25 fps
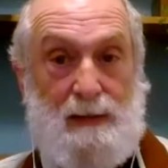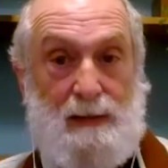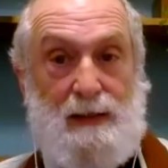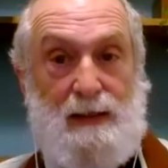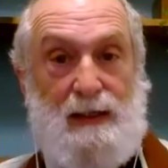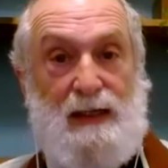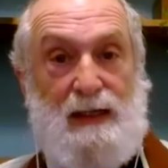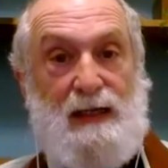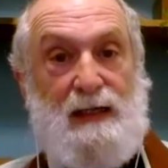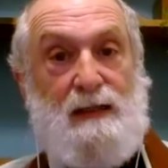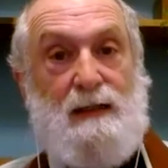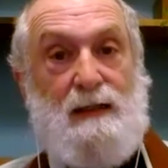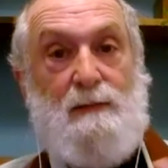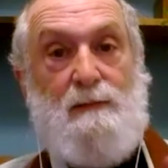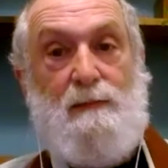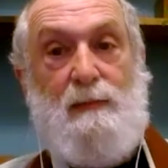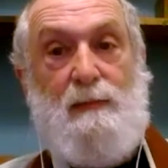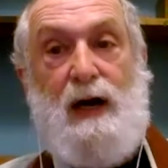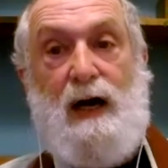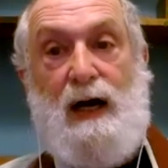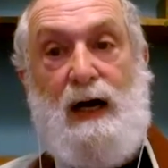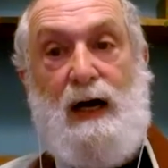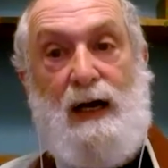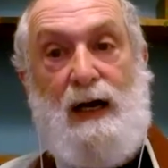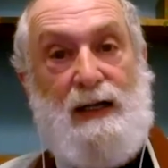In the
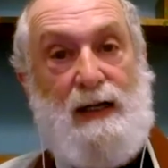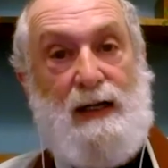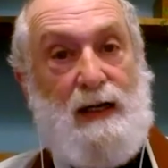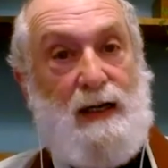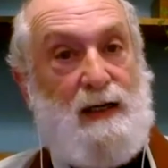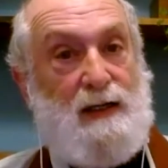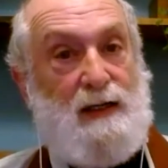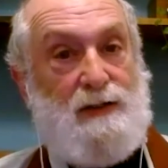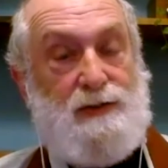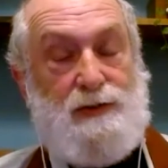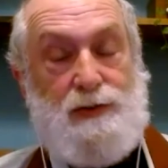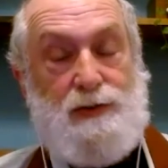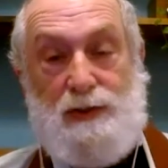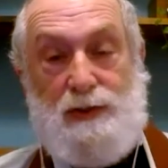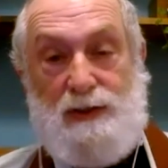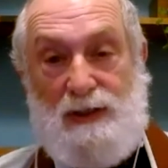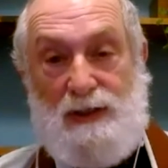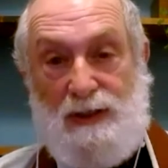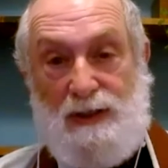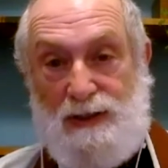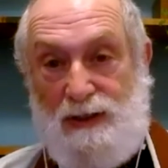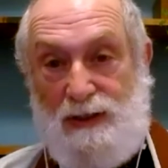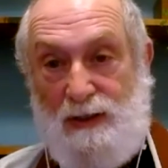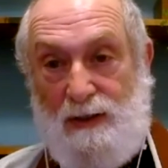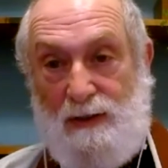Mahayana
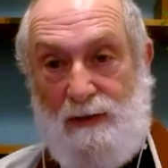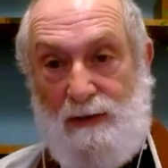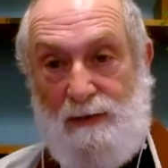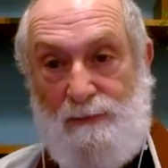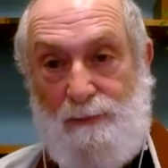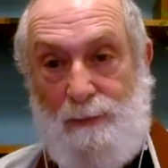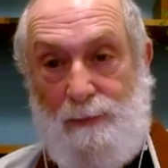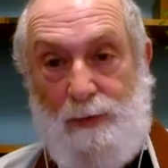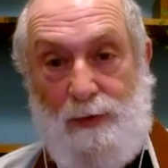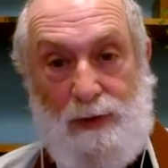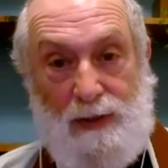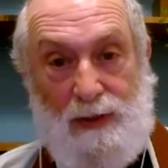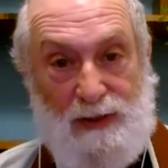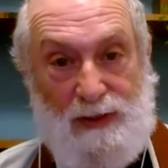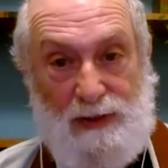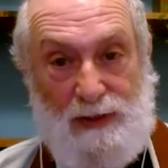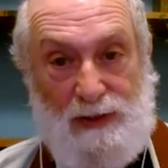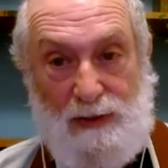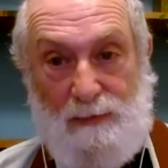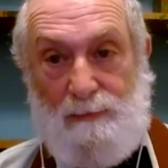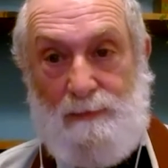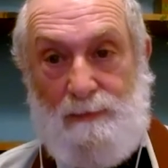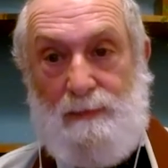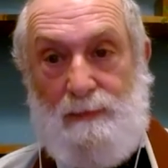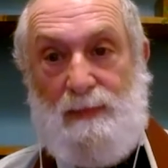tradition of
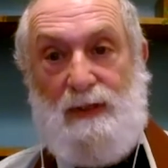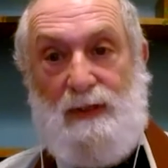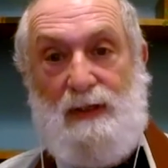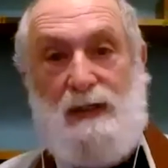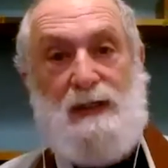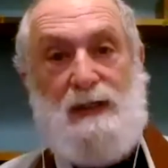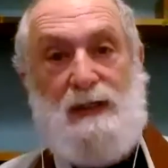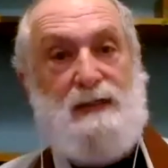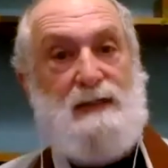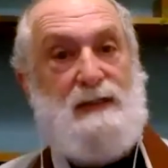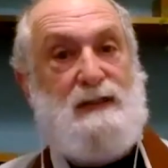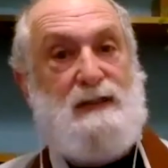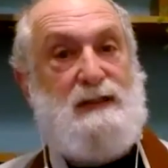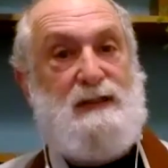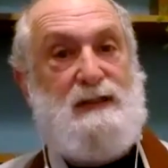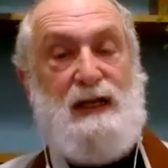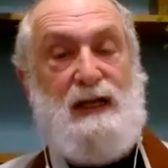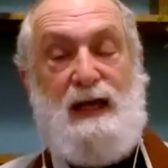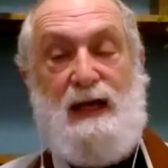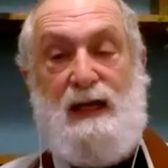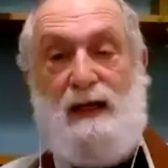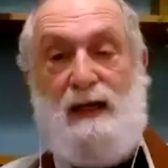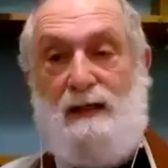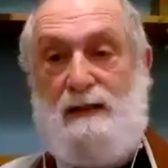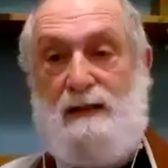Buddhism, in
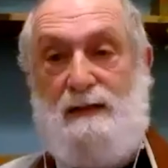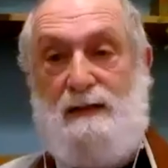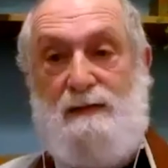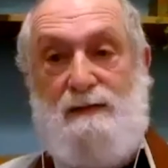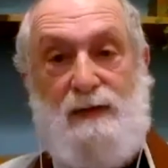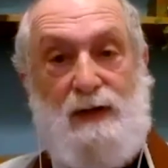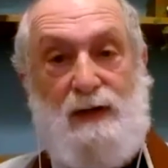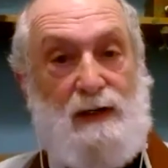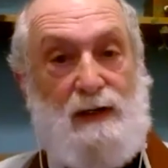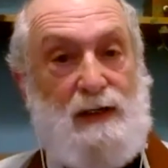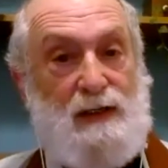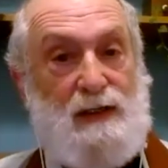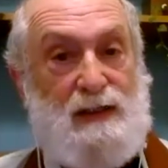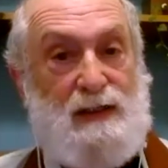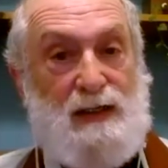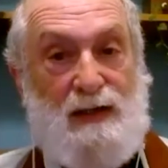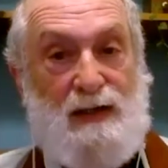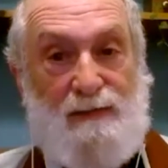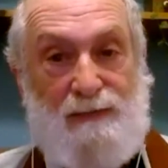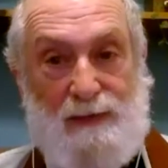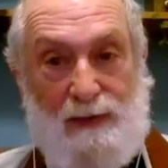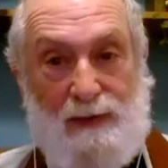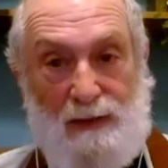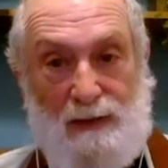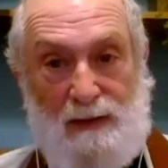Zen very
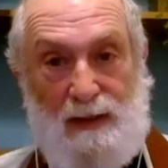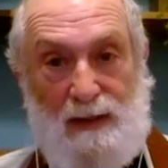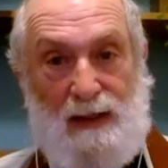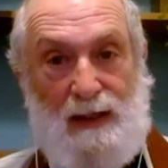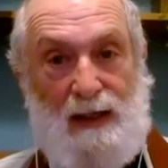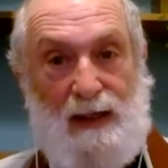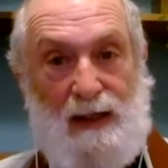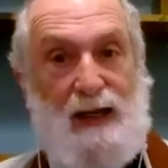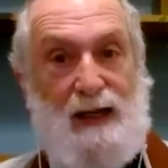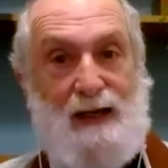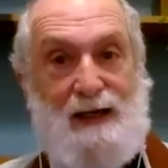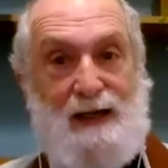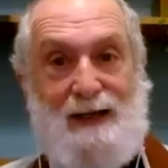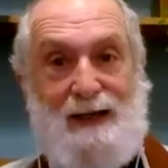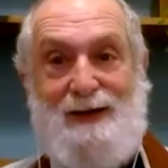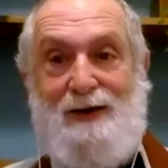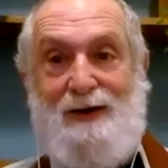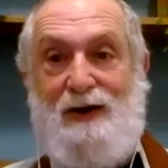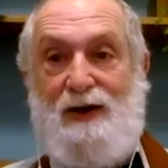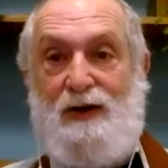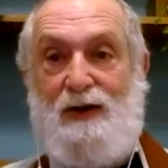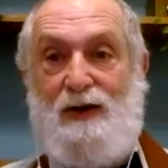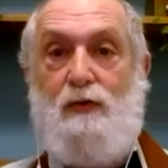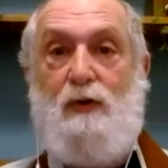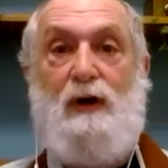definitely, and in
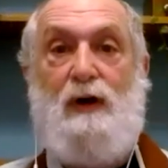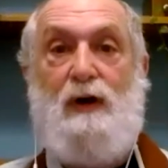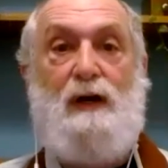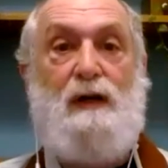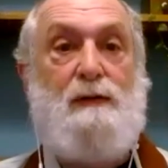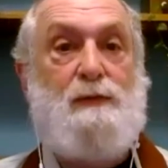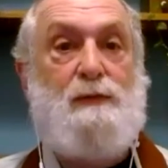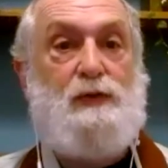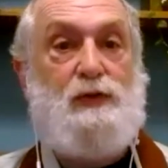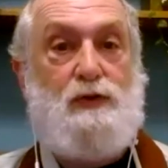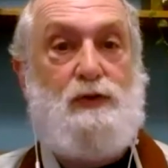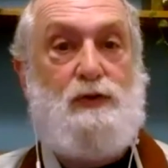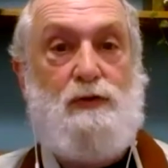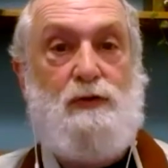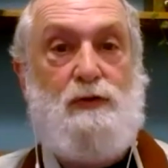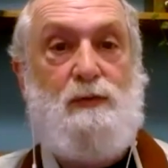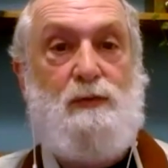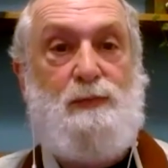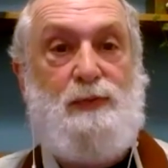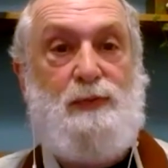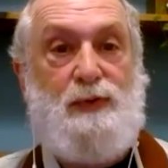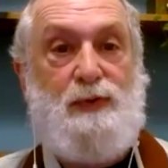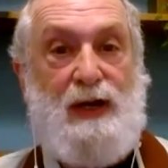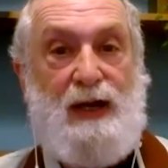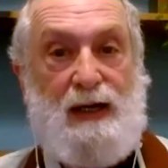our Kwan Um School
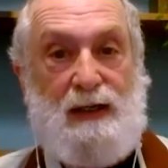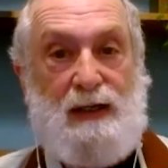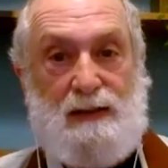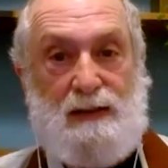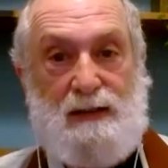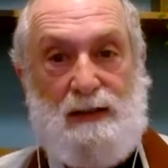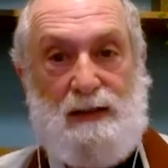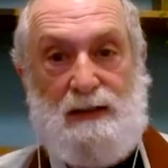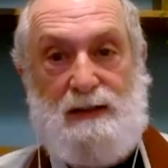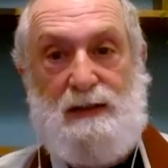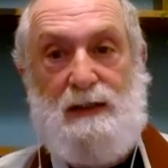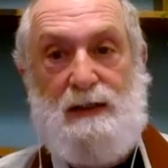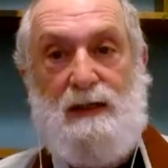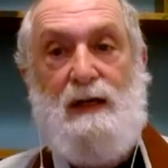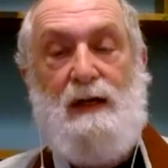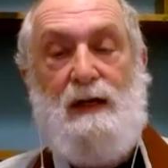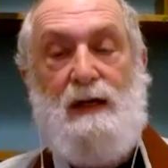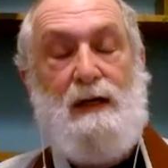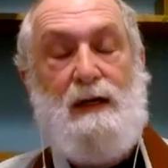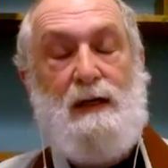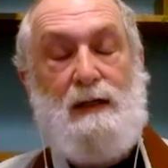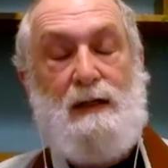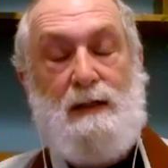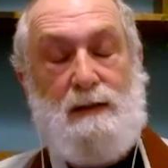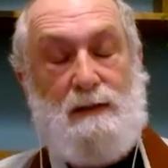practice
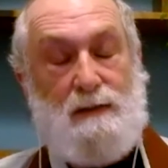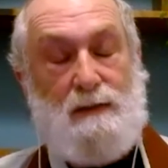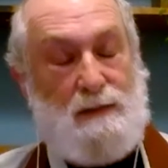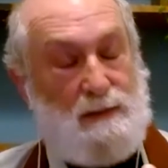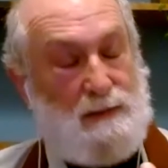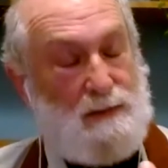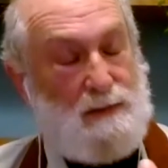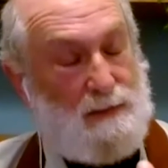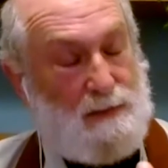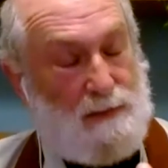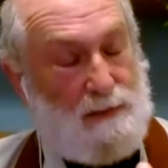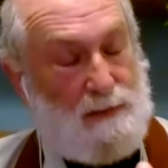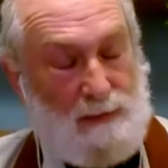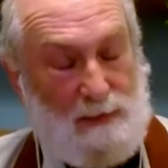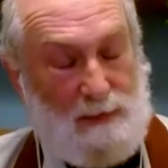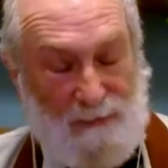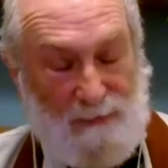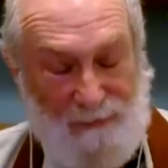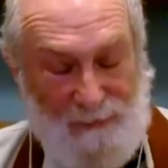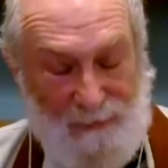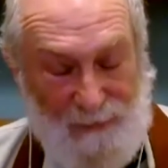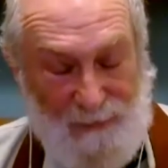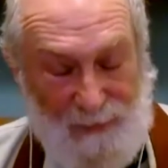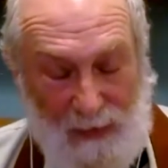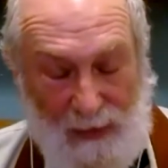
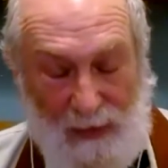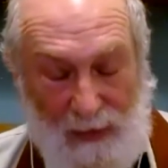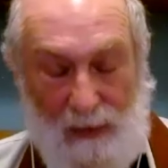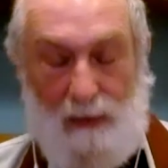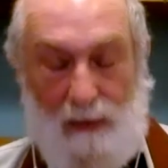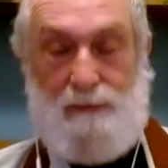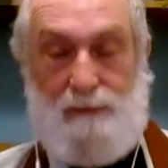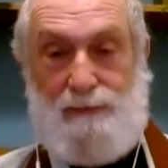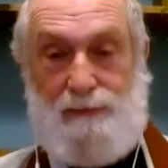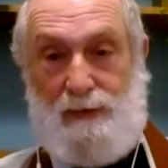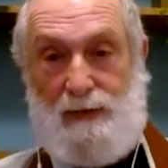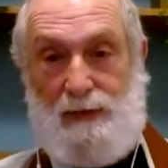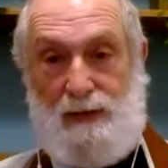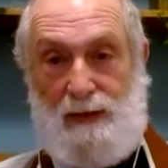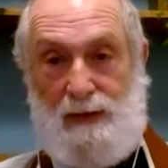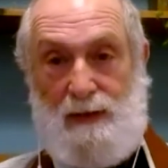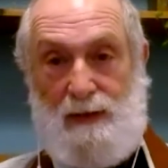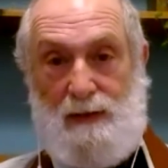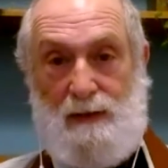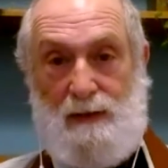definitively,